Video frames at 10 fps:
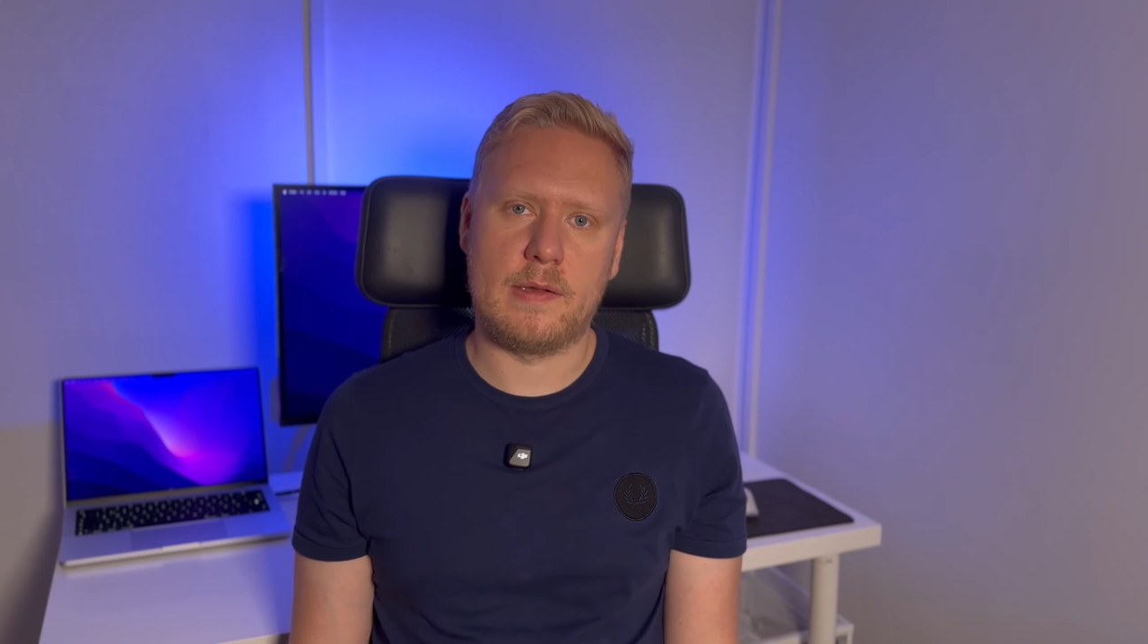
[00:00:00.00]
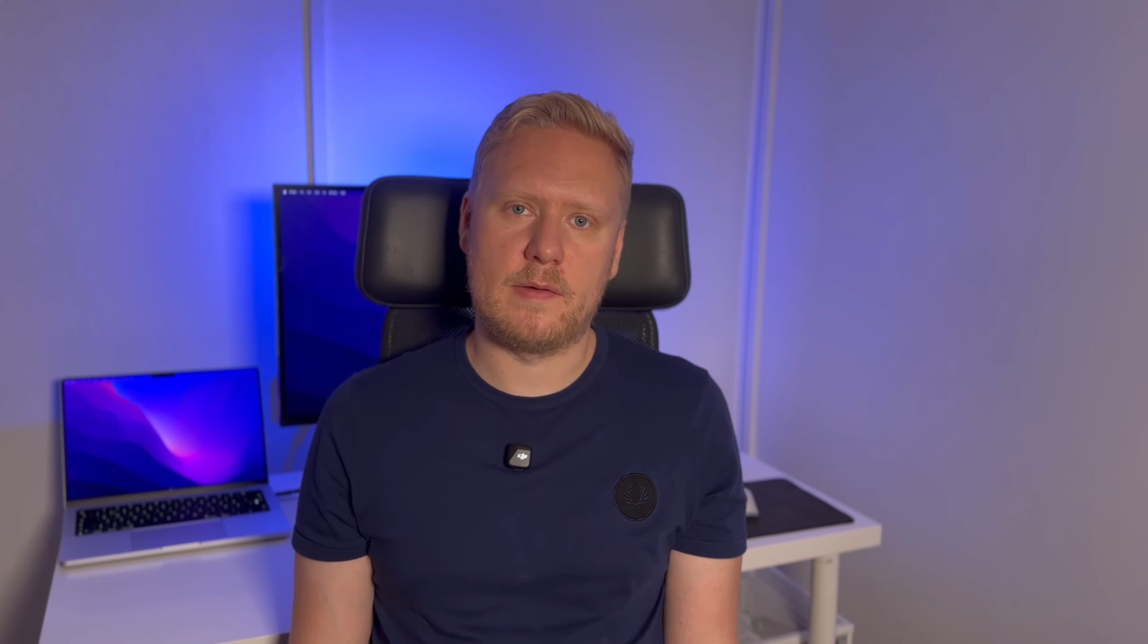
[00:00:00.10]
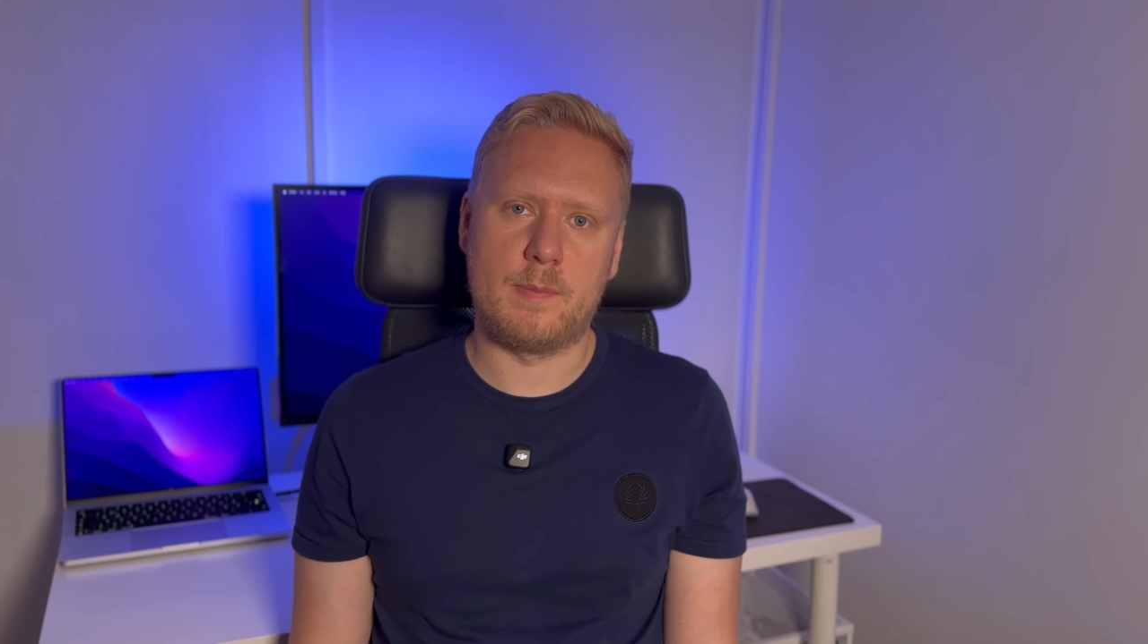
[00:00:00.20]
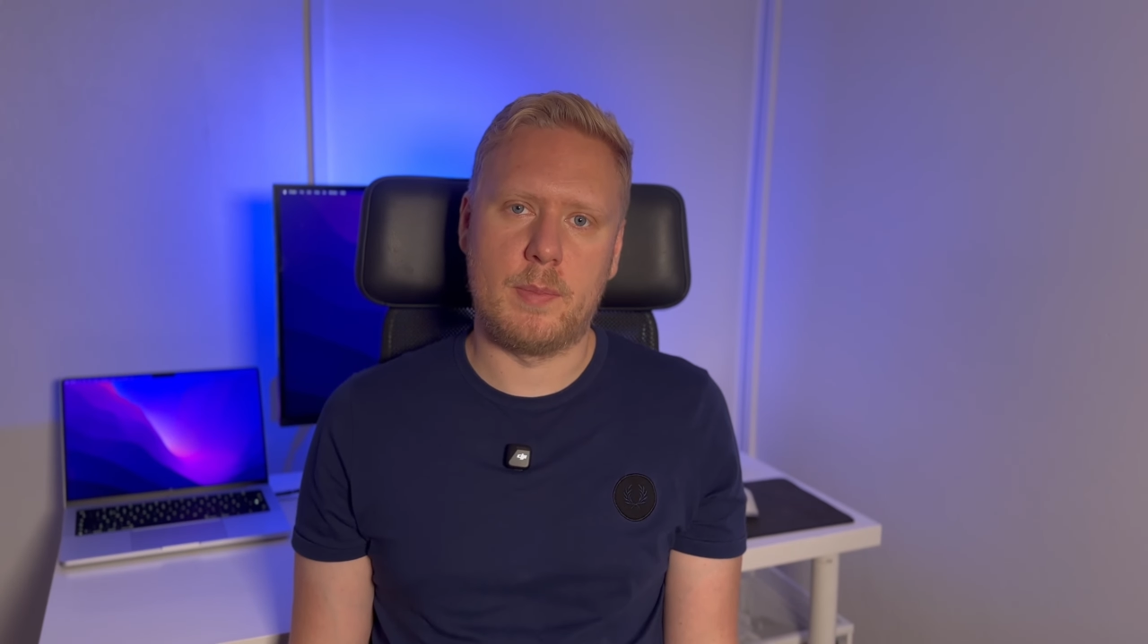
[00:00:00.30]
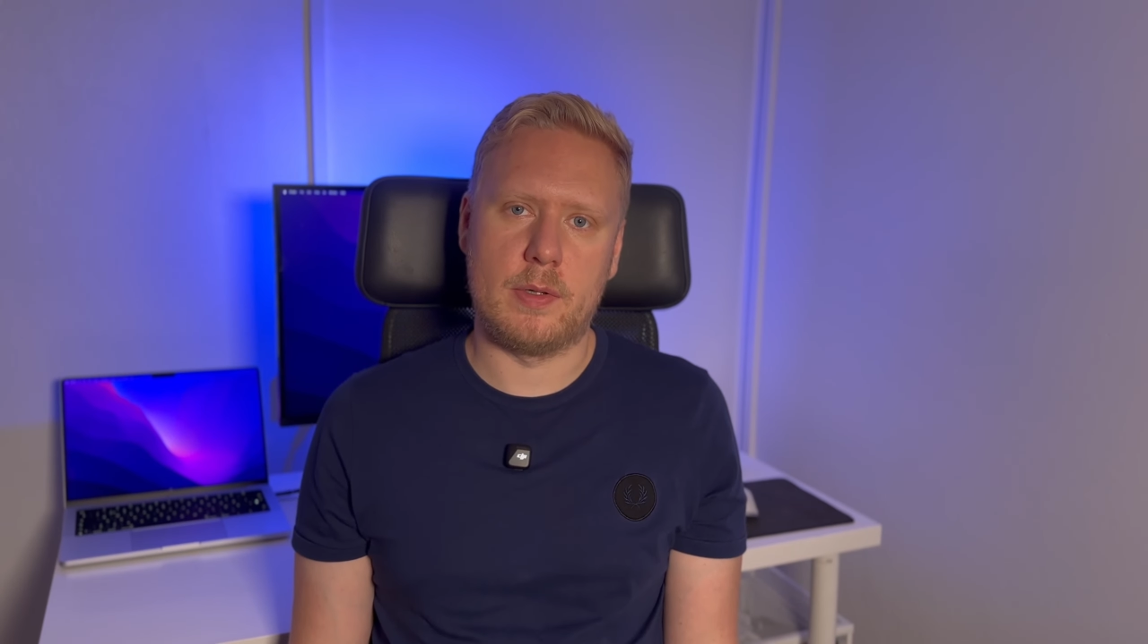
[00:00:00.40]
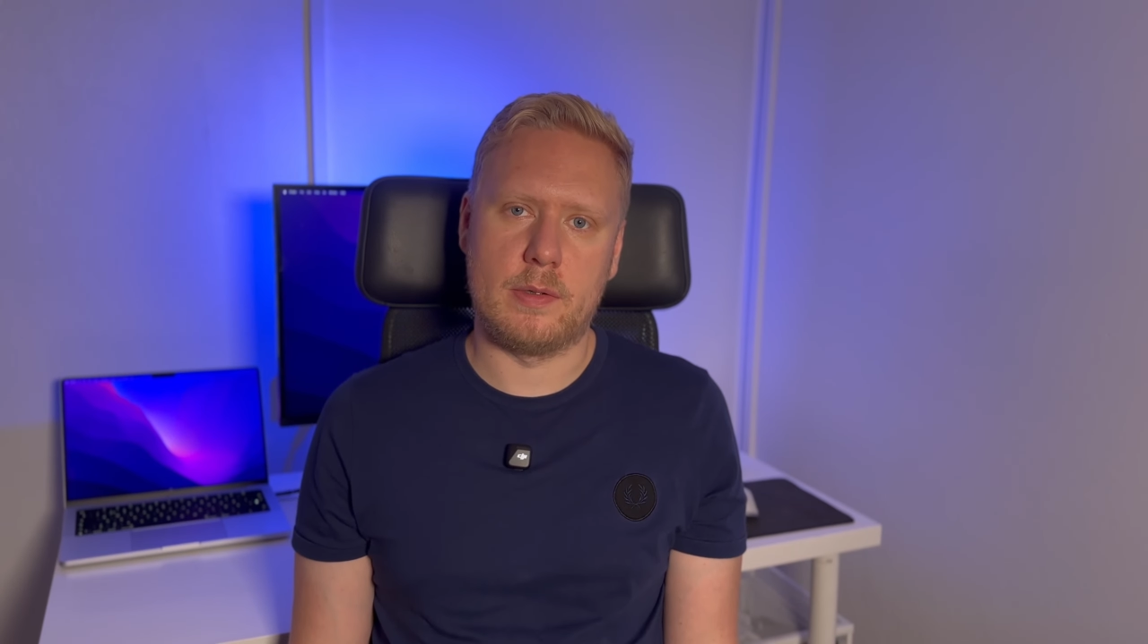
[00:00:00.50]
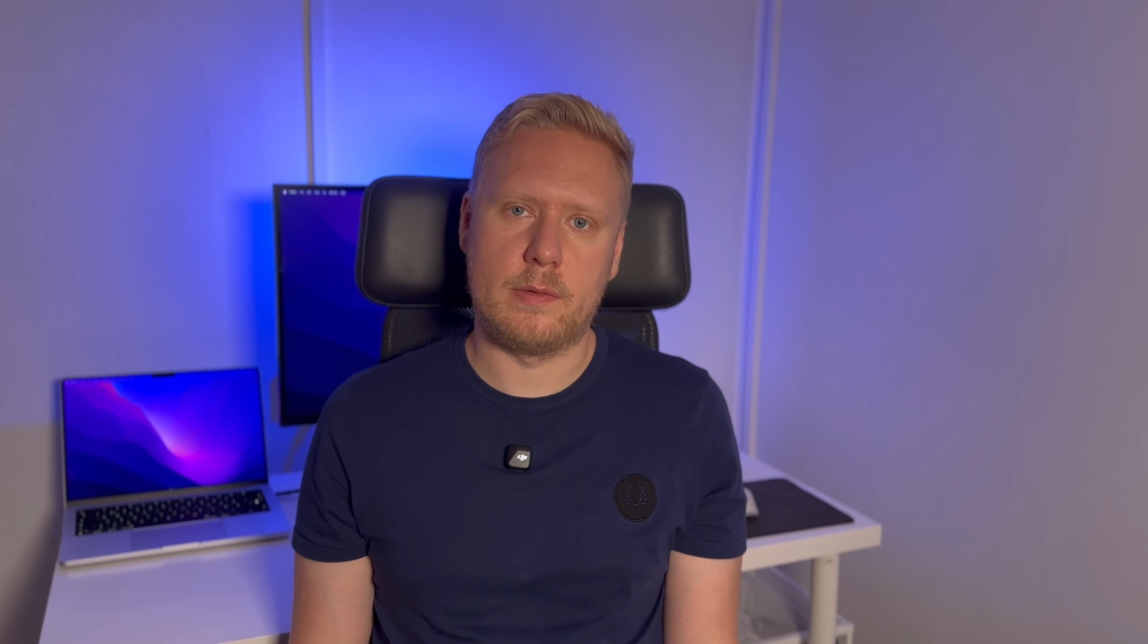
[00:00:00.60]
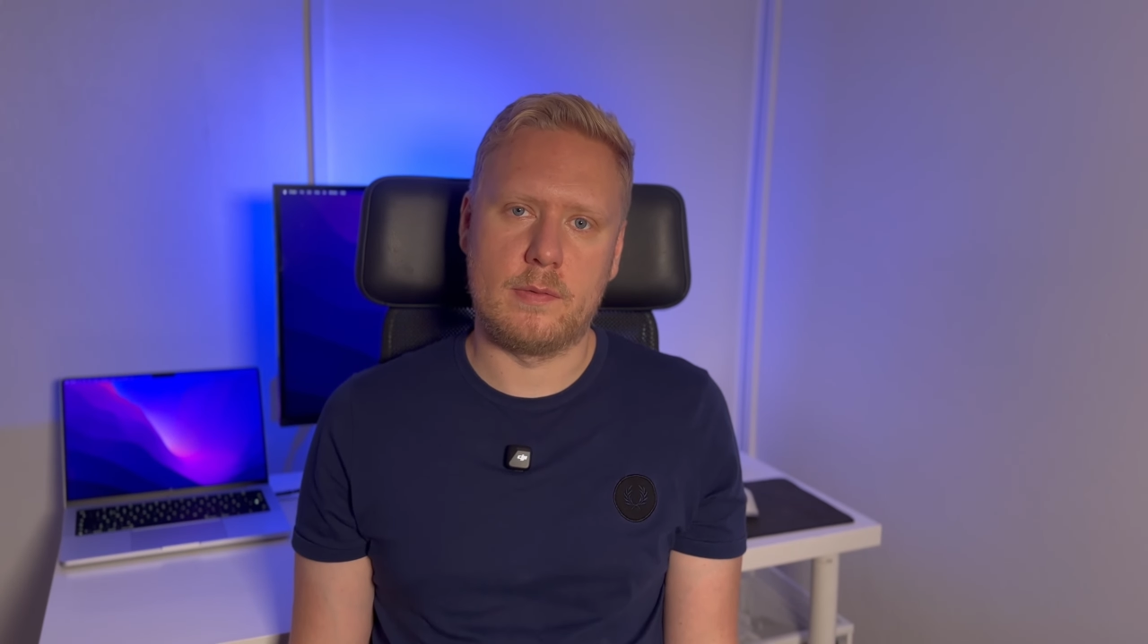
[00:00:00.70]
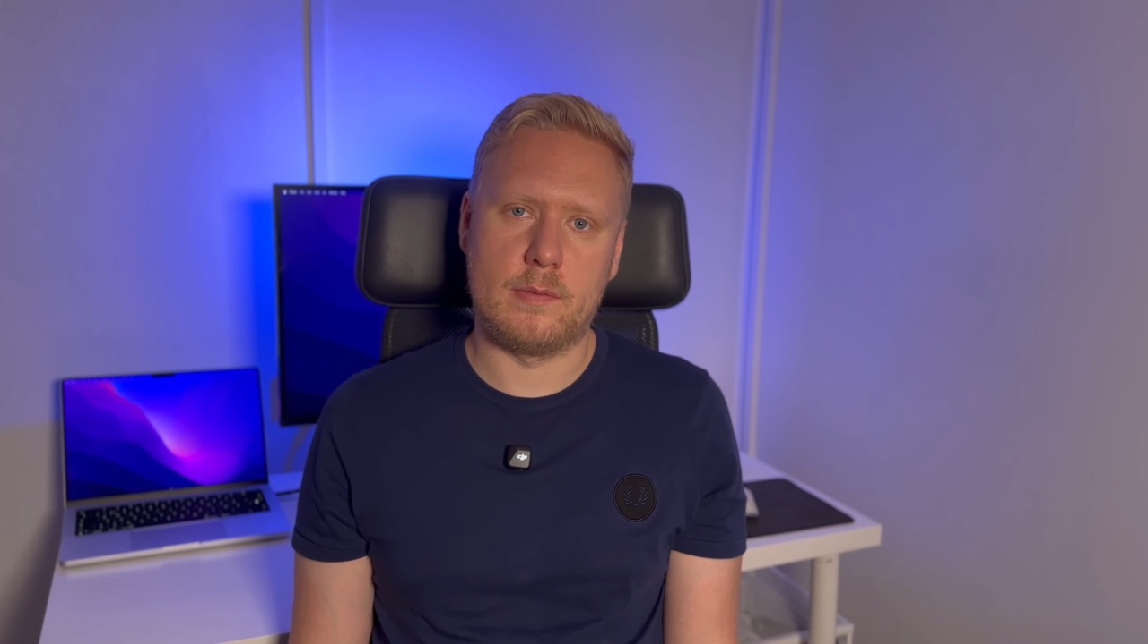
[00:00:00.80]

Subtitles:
expert